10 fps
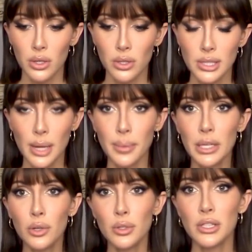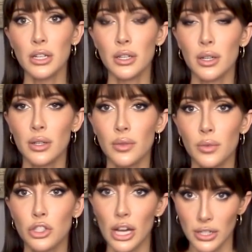somebody who's going to
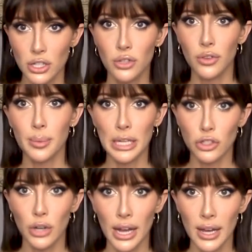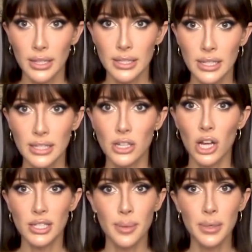reject you for being trans is
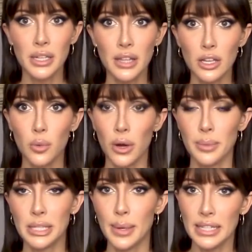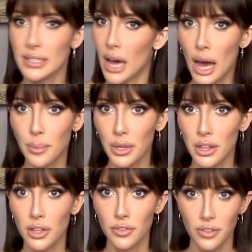not somebody that you want to be spending time with
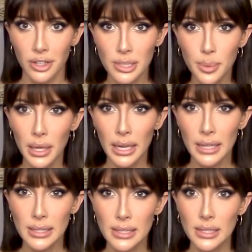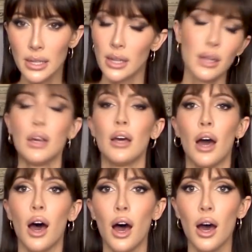in the first place.
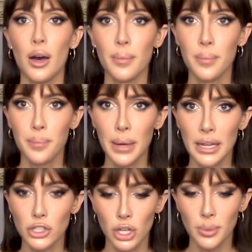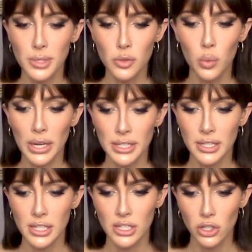Um, but in terms of when to
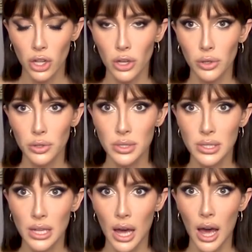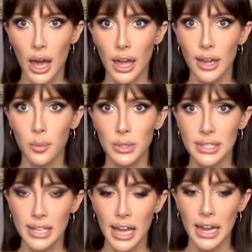disclose, I would
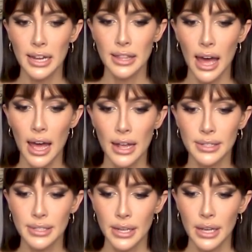say that